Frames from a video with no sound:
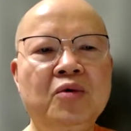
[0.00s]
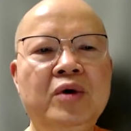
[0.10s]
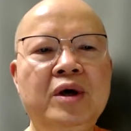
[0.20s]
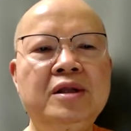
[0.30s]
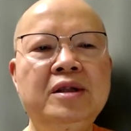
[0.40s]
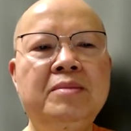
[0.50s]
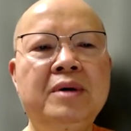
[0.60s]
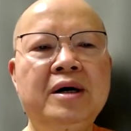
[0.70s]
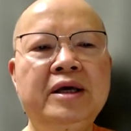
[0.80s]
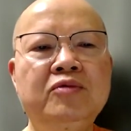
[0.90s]
When the
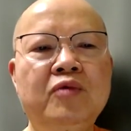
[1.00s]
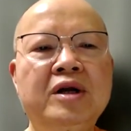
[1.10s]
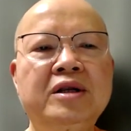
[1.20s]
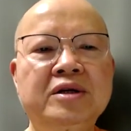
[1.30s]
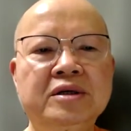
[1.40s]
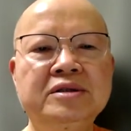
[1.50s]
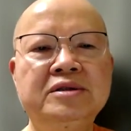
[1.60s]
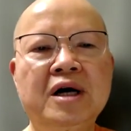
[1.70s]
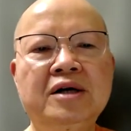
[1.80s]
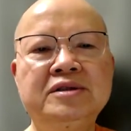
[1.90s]
mind
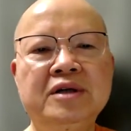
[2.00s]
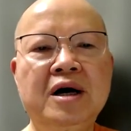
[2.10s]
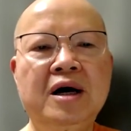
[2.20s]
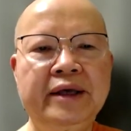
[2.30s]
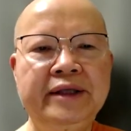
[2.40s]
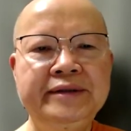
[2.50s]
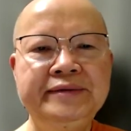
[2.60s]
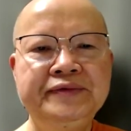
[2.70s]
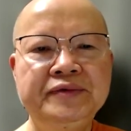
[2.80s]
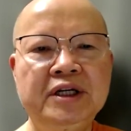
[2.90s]
wanders outside
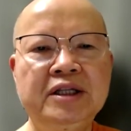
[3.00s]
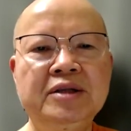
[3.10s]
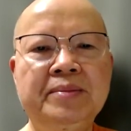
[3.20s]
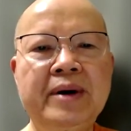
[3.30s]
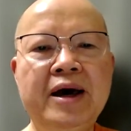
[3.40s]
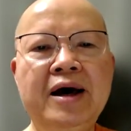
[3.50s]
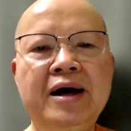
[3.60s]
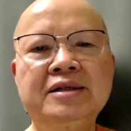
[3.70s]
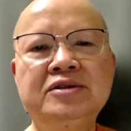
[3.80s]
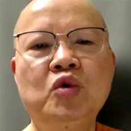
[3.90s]
in the
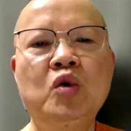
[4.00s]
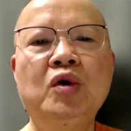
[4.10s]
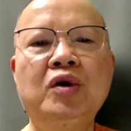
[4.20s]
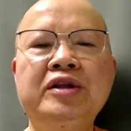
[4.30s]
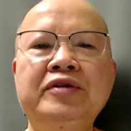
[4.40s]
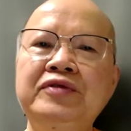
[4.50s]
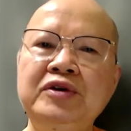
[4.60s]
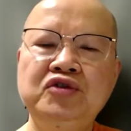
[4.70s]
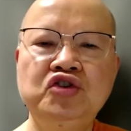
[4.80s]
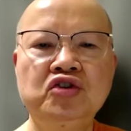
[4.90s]
past or the
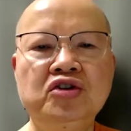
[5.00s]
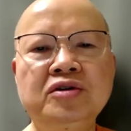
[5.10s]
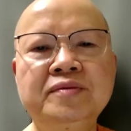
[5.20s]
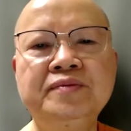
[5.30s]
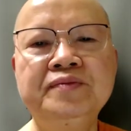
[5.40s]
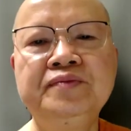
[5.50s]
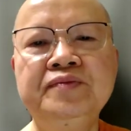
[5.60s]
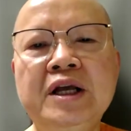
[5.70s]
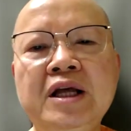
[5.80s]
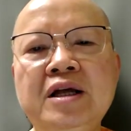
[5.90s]
future,
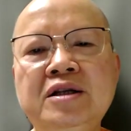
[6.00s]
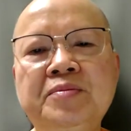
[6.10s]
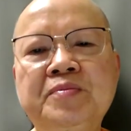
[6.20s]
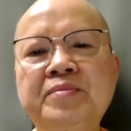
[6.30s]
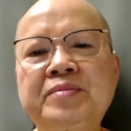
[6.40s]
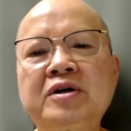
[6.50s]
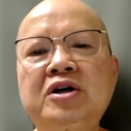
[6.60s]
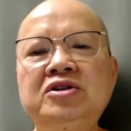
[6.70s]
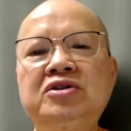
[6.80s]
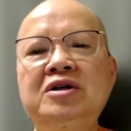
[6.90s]
the proper
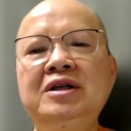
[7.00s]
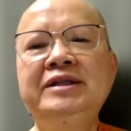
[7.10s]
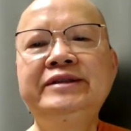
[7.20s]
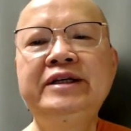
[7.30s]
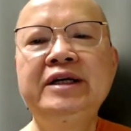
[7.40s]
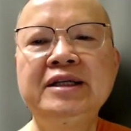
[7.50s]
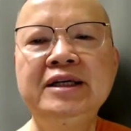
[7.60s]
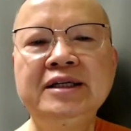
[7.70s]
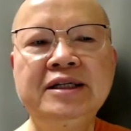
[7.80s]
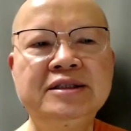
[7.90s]
controlling
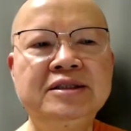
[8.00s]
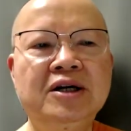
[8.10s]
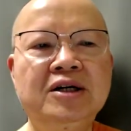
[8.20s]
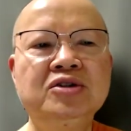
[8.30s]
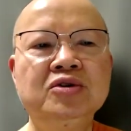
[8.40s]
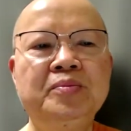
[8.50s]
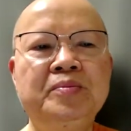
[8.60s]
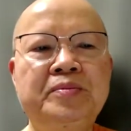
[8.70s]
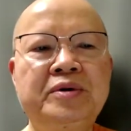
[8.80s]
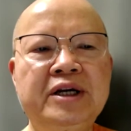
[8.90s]
technique is not to
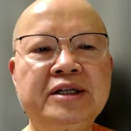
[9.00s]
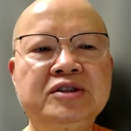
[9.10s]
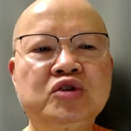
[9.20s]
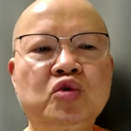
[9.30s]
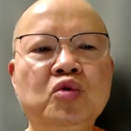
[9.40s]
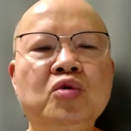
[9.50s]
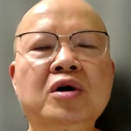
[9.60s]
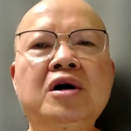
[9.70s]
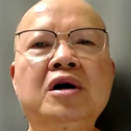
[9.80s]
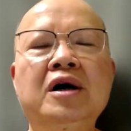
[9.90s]
press too
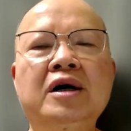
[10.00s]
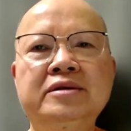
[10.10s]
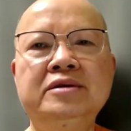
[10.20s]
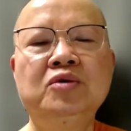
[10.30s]
hard